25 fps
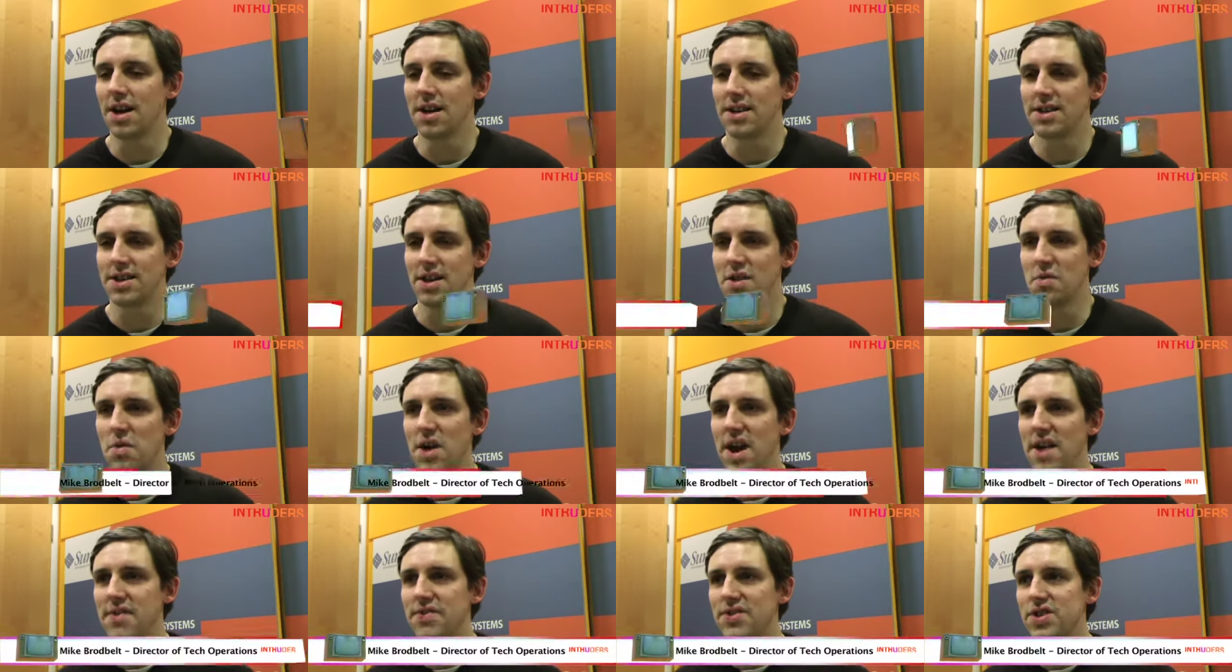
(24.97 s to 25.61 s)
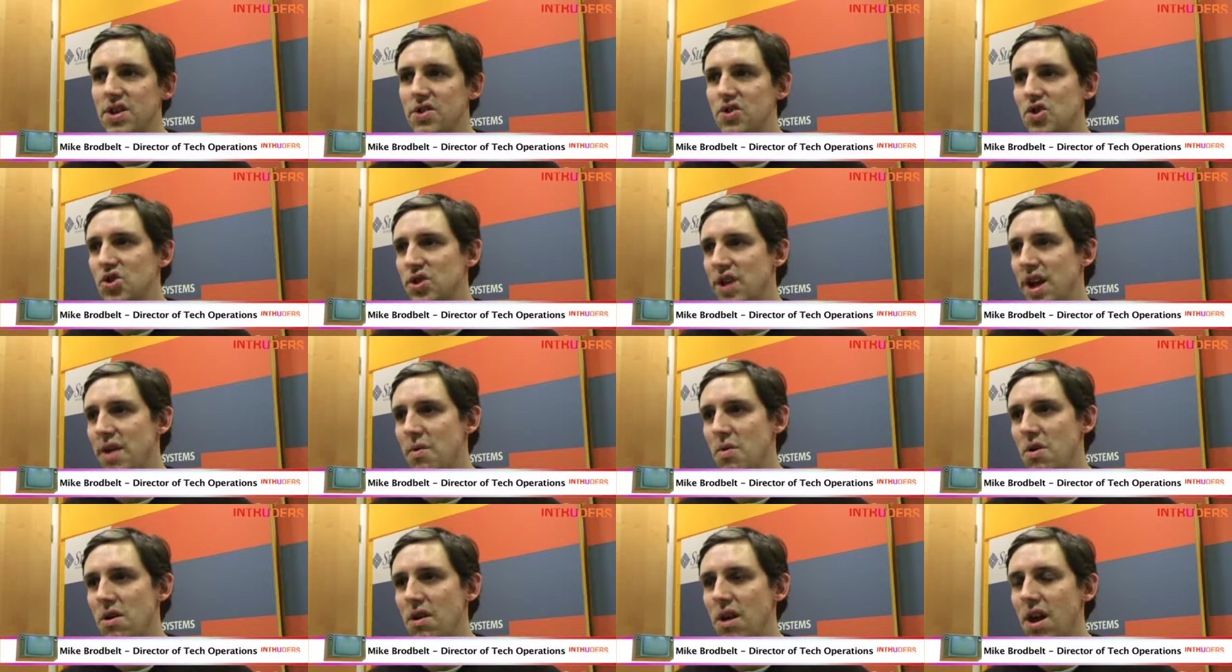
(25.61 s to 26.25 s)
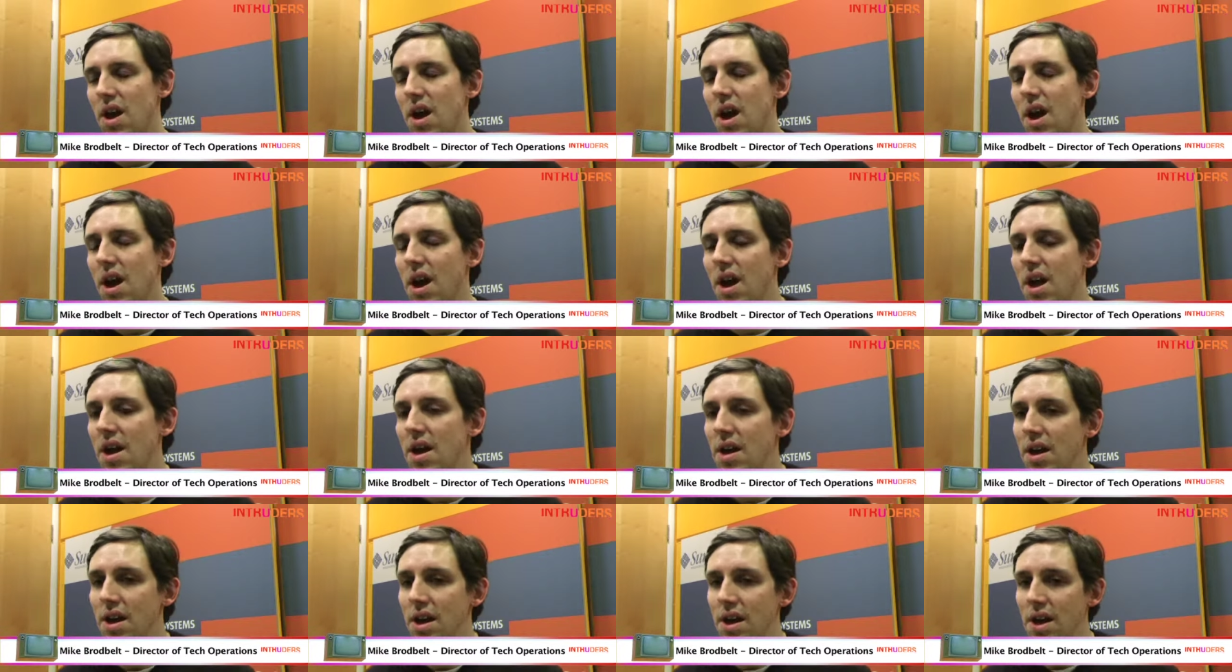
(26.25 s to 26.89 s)
So we have social networking,
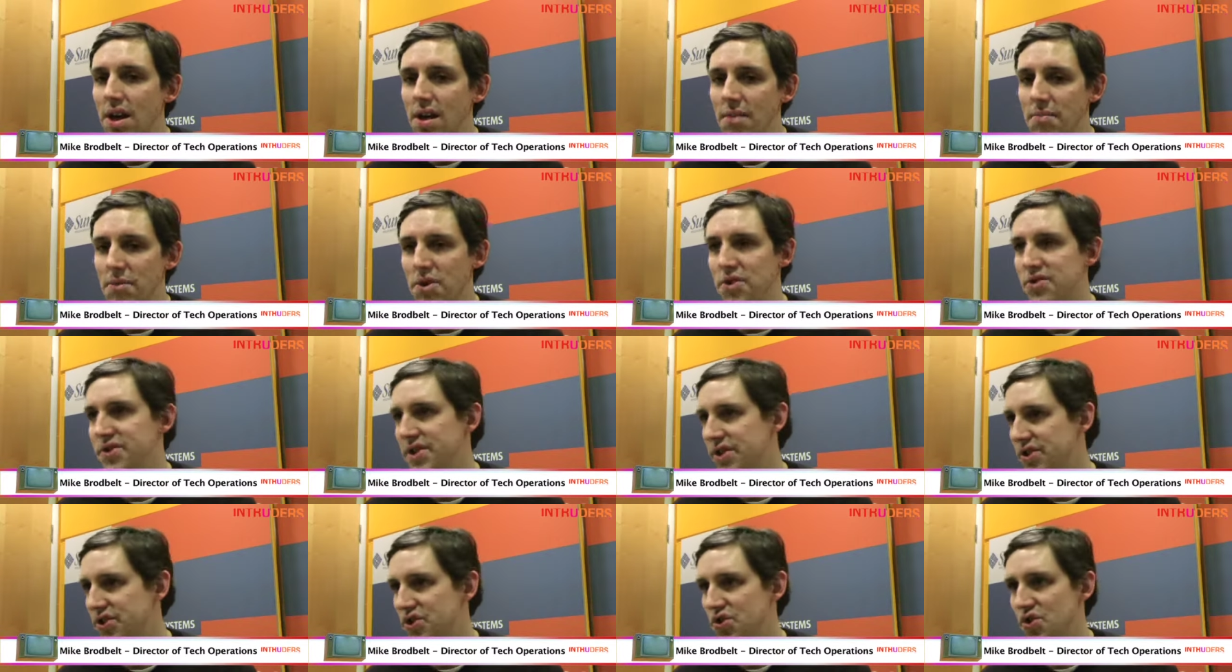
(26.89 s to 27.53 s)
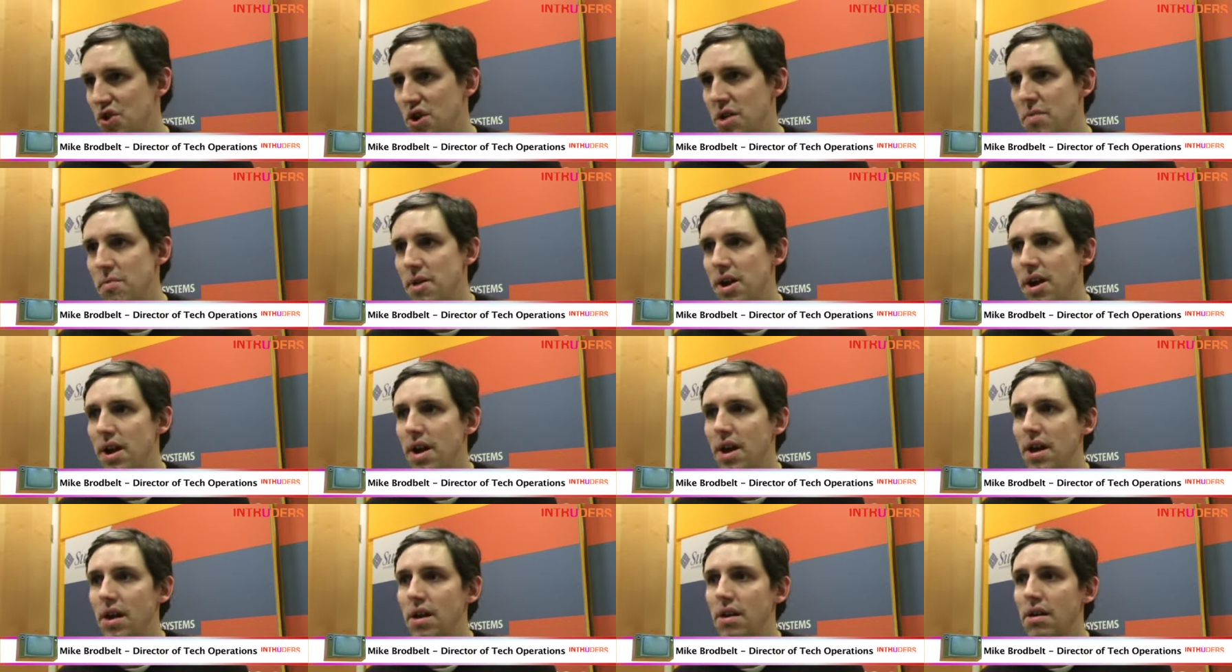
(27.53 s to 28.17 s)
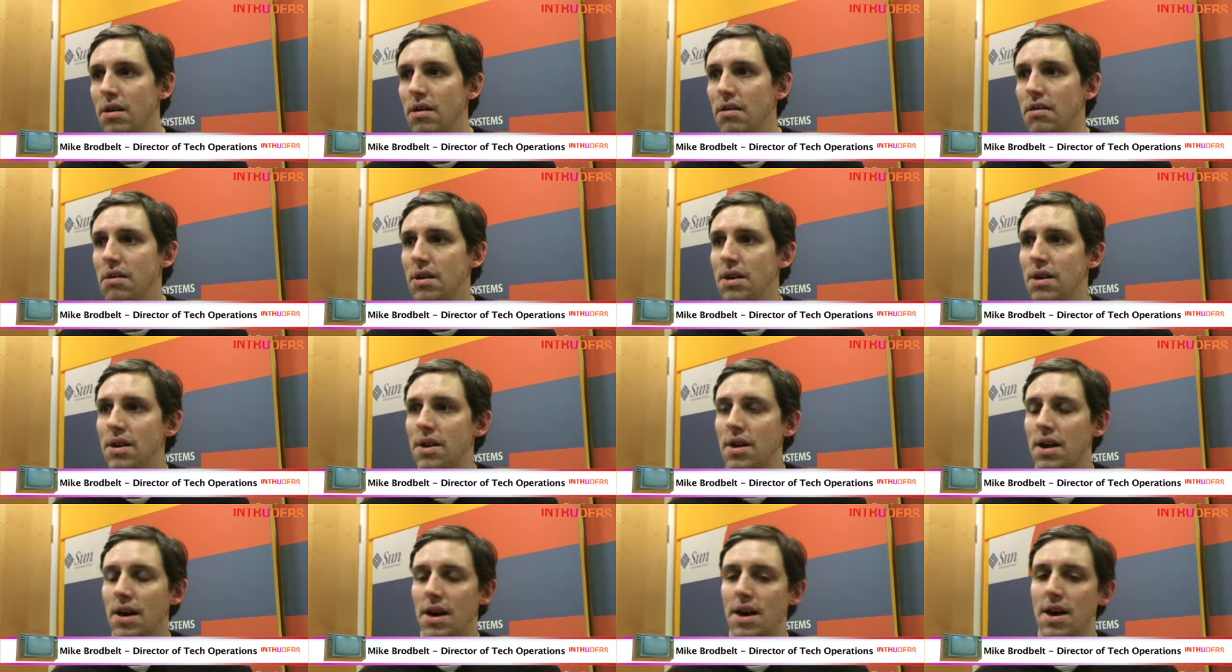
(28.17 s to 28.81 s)
music streaming,
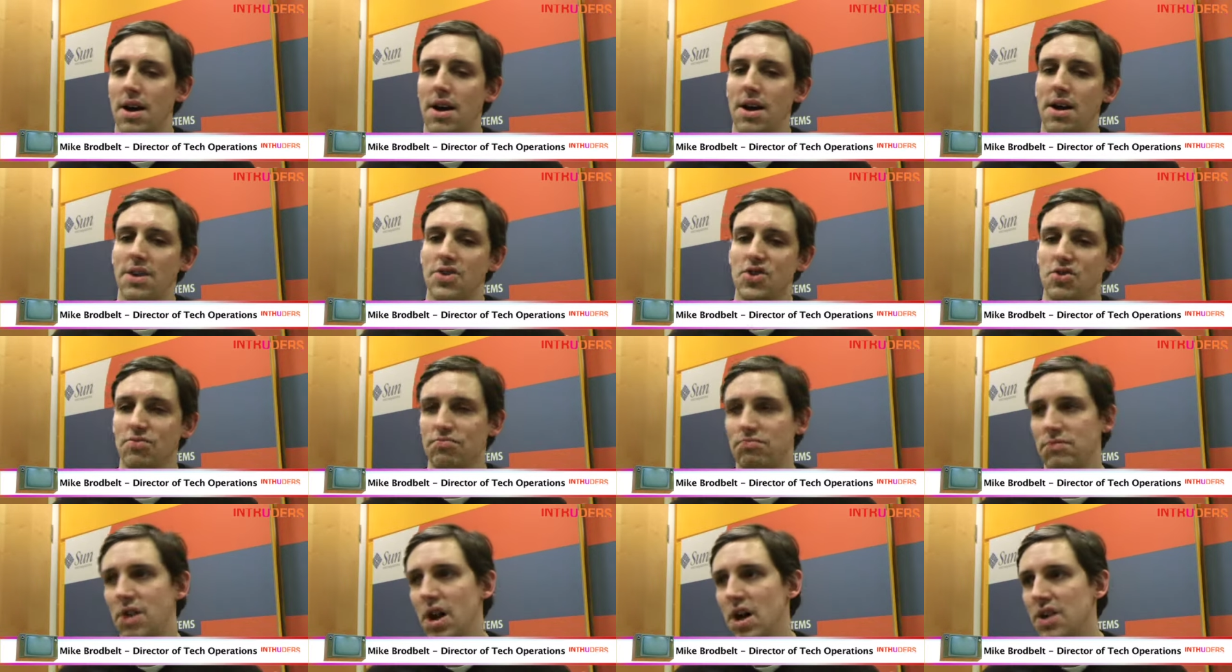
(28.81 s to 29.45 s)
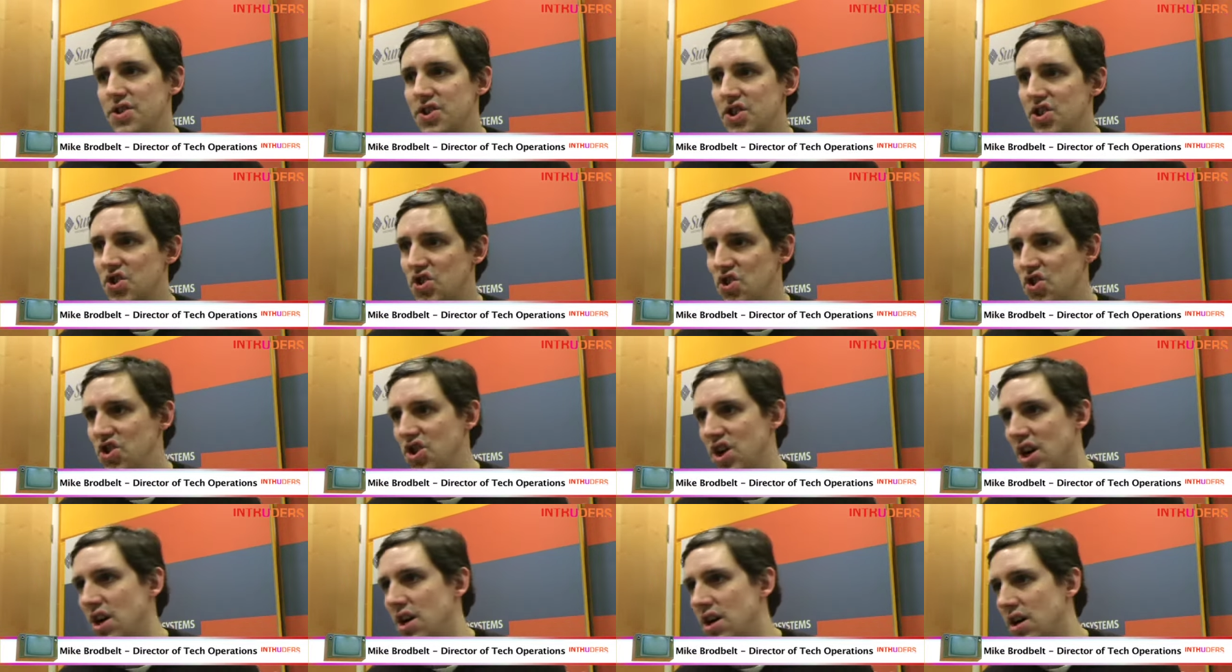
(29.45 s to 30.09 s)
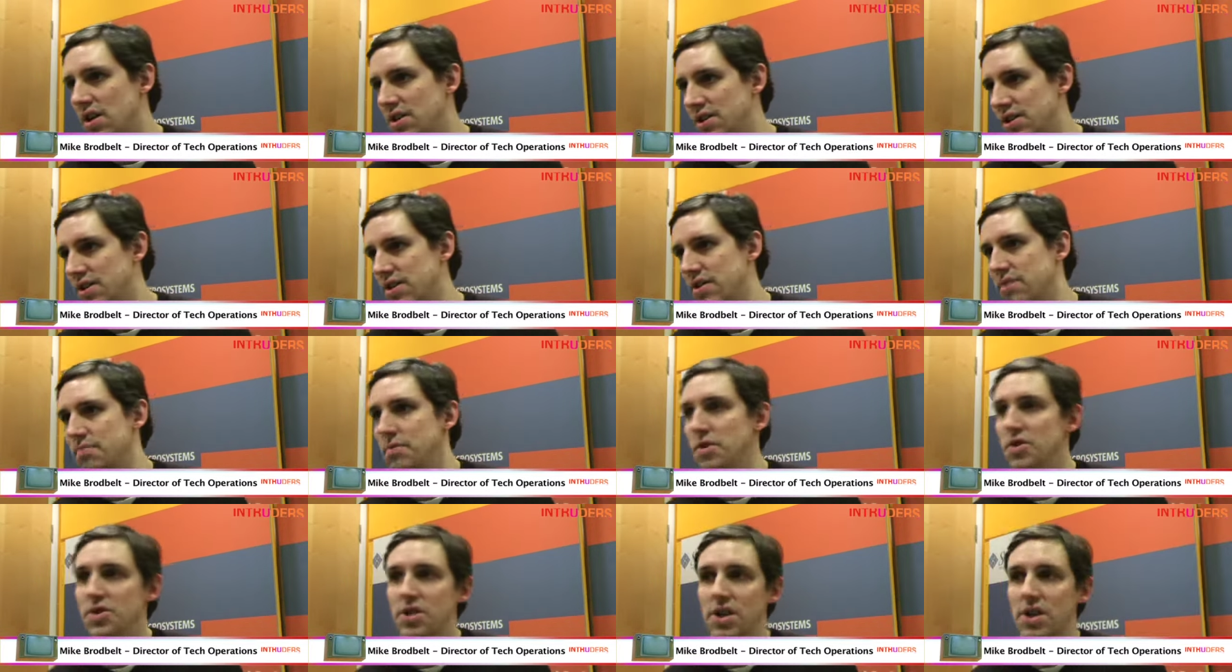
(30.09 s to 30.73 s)
artist
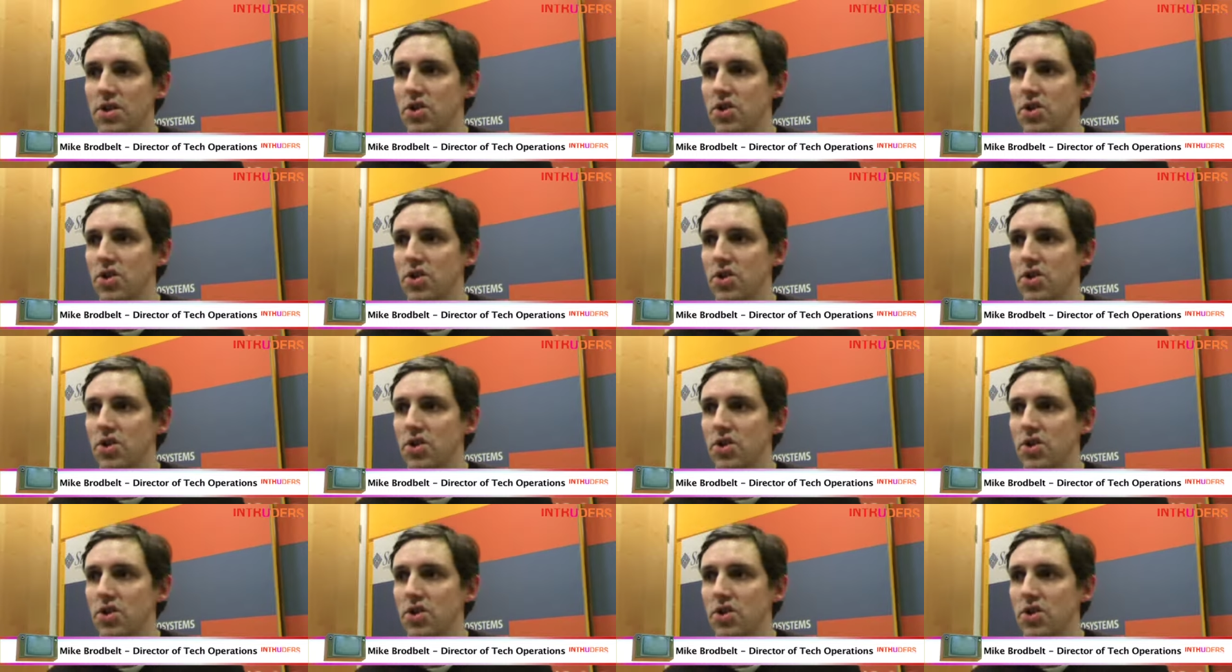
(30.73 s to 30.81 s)
charts, music